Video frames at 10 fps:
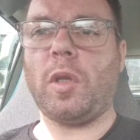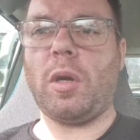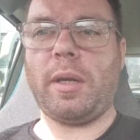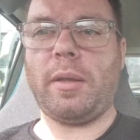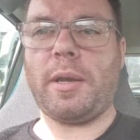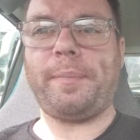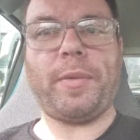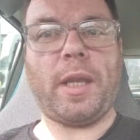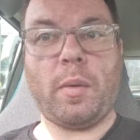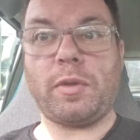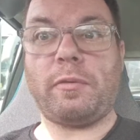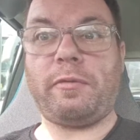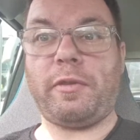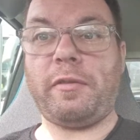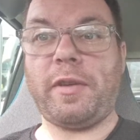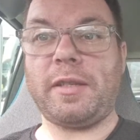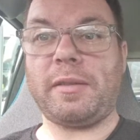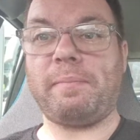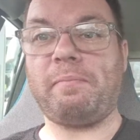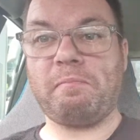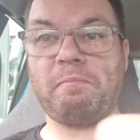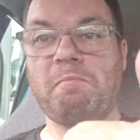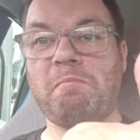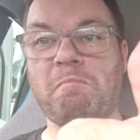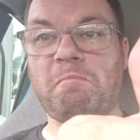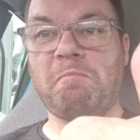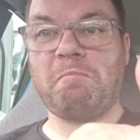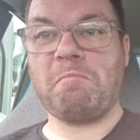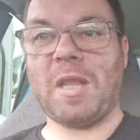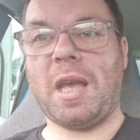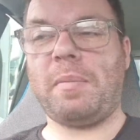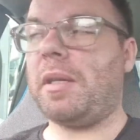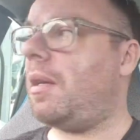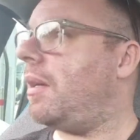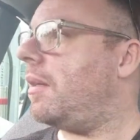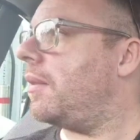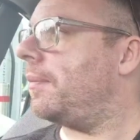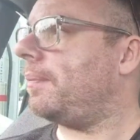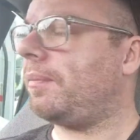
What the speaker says: Not only that, it was on free vend. Happy days.